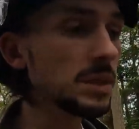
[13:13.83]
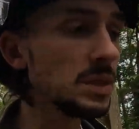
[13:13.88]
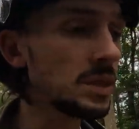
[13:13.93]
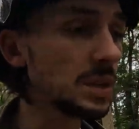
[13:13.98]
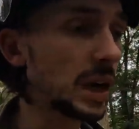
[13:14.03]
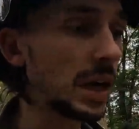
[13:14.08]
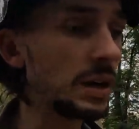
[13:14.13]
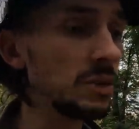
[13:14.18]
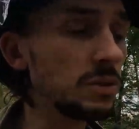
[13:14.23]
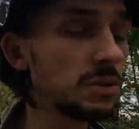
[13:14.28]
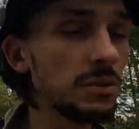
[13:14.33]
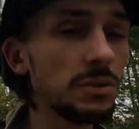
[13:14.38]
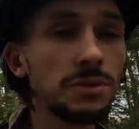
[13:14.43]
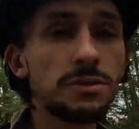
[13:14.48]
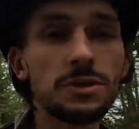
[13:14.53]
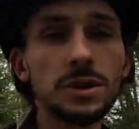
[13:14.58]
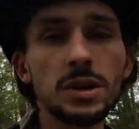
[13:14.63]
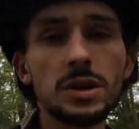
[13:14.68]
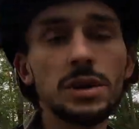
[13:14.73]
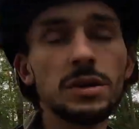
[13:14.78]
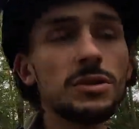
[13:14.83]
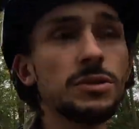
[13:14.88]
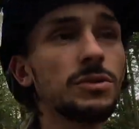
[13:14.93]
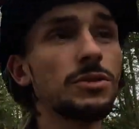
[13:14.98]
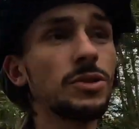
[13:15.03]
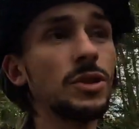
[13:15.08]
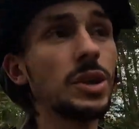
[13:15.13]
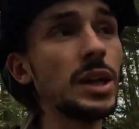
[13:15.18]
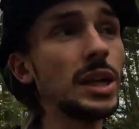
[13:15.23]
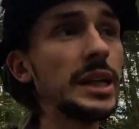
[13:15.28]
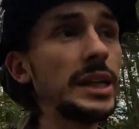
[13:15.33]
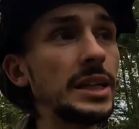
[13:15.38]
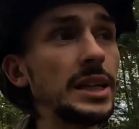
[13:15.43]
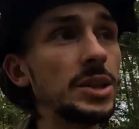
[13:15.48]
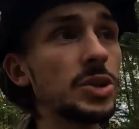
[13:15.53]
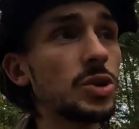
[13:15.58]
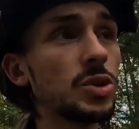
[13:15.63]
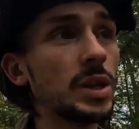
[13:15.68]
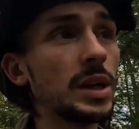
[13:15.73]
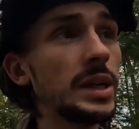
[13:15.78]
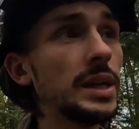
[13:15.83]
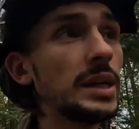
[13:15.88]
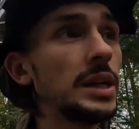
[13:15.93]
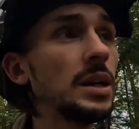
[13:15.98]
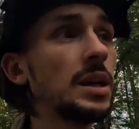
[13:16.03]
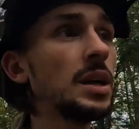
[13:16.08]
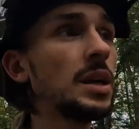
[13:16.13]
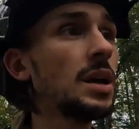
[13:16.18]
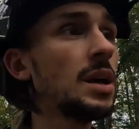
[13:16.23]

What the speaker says: So for a leaning tree,